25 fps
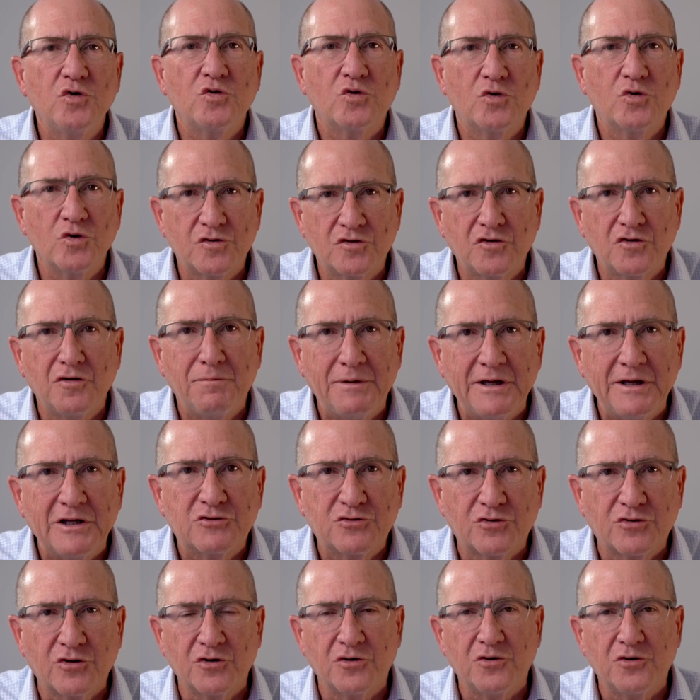good to be
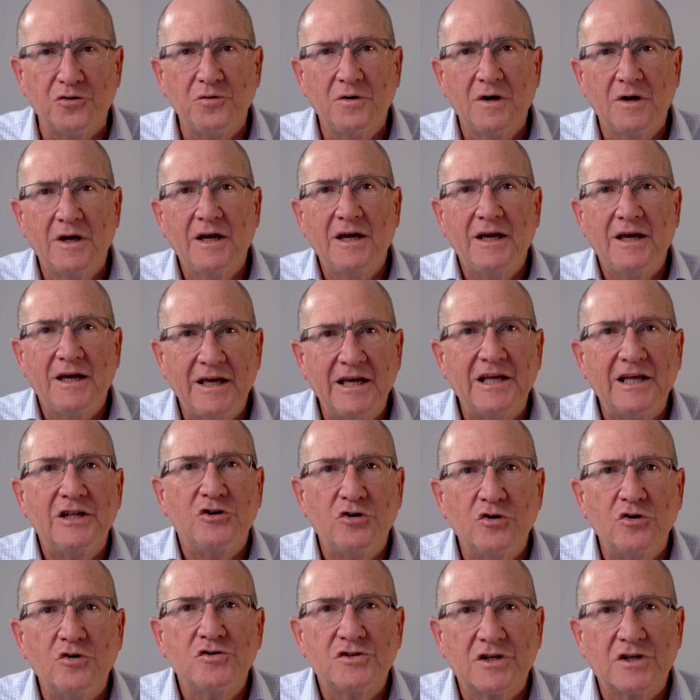true, it
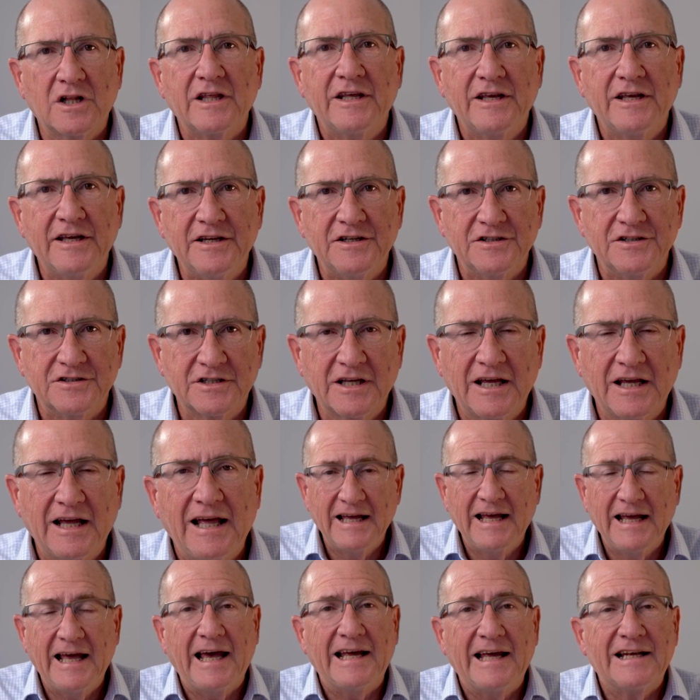usually is.
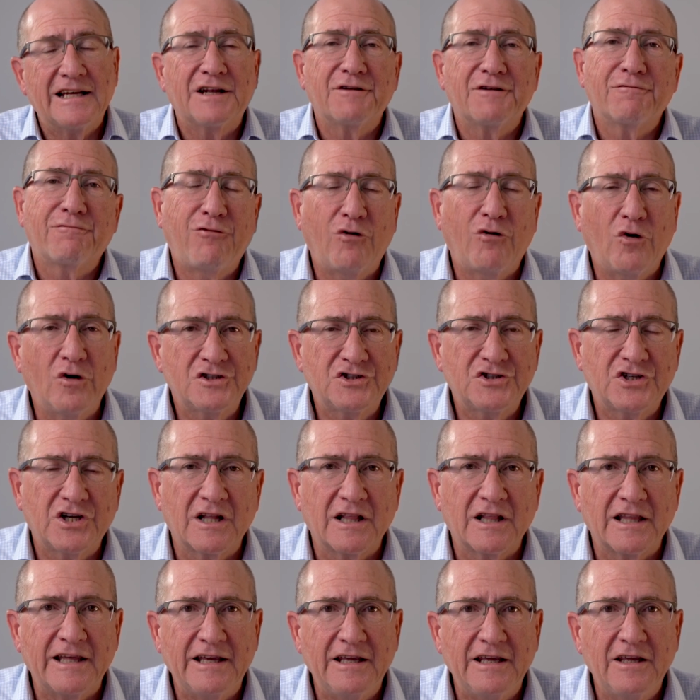And
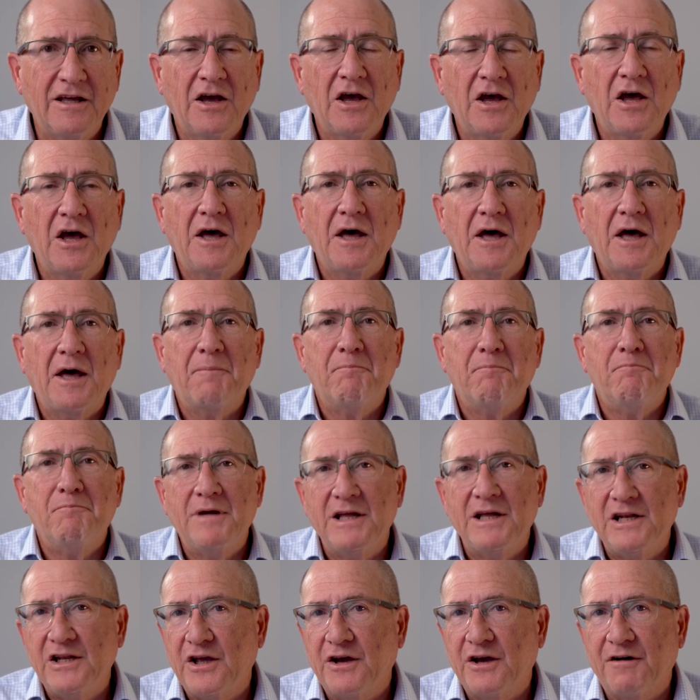unfortunately,
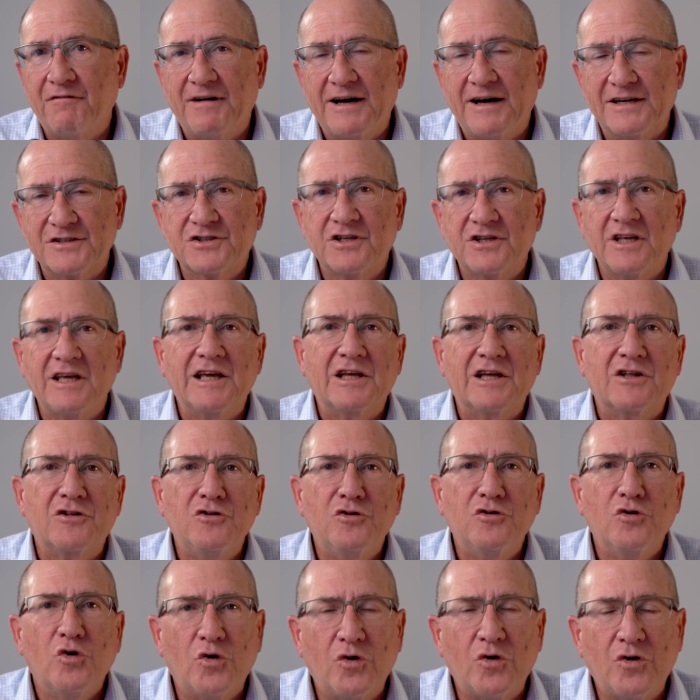many of us
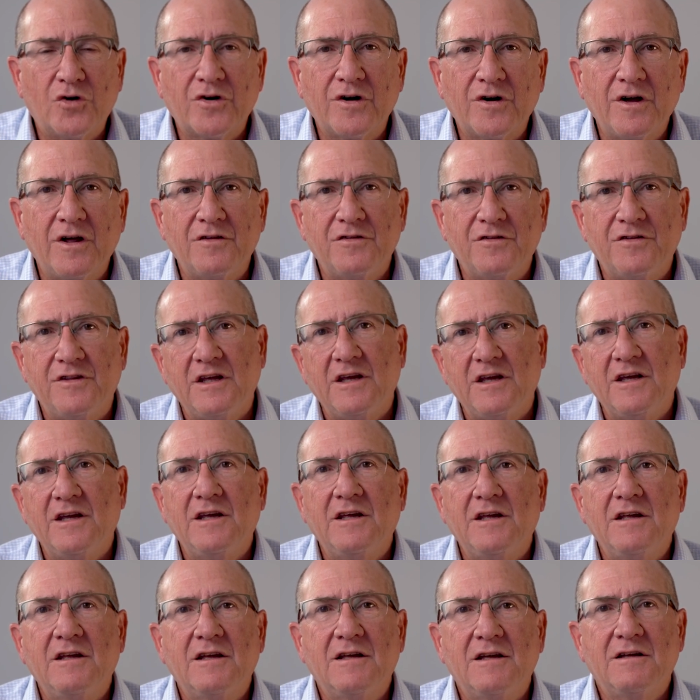ignore
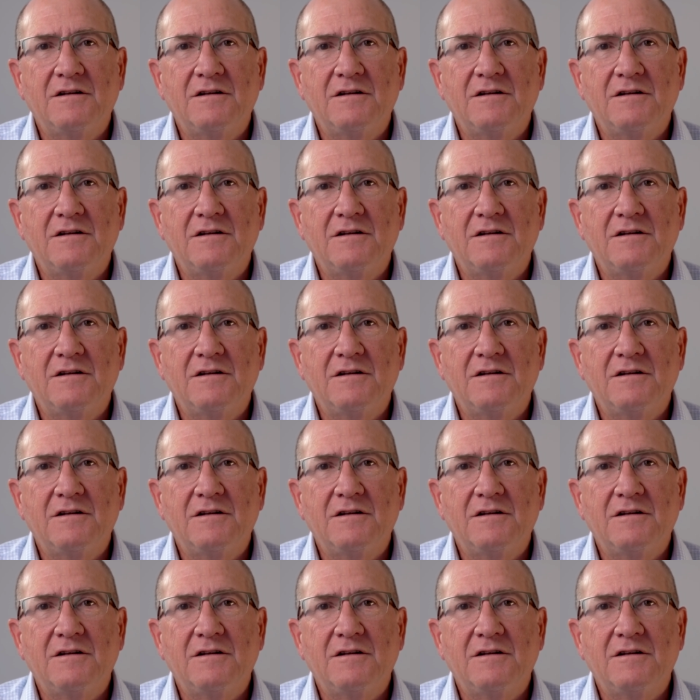the